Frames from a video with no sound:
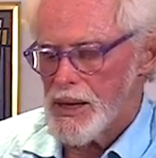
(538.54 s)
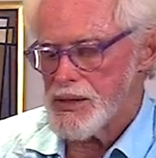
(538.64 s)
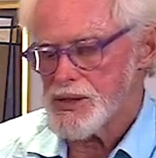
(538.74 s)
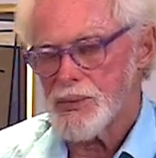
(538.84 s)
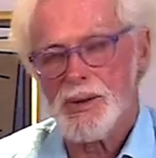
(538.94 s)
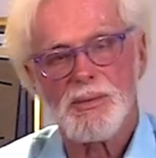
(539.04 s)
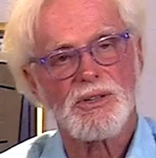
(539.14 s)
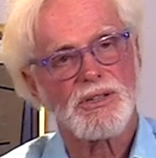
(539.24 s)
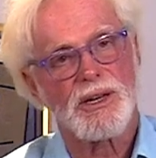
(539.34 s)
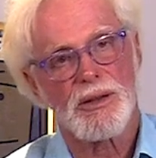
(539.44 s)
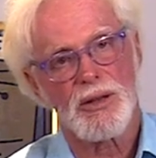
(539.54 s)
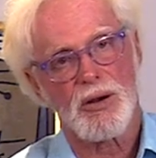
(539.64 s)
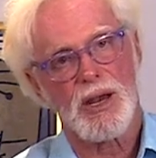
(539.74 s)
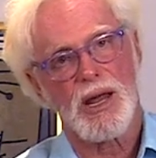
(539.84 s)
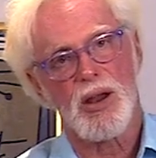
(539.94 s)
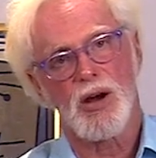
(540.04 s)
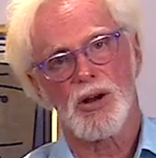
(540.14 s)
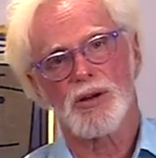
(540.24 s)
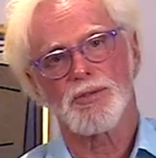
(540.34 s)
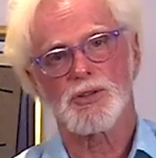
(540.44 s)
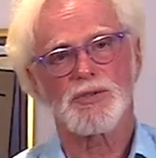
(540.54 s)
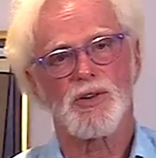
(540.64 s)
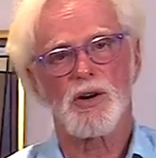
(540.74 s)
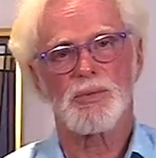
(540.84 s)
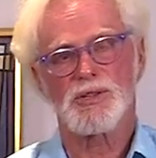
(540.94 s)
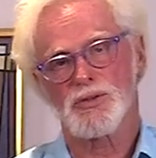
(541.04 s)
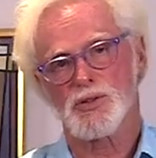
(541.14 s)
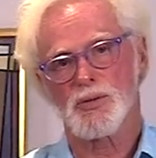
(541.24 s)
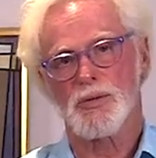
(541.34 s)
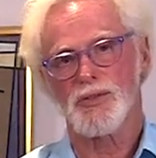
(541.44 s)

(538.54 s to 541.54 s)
Sometimes I'll stay in there a lot longer. If there's firm, if it's real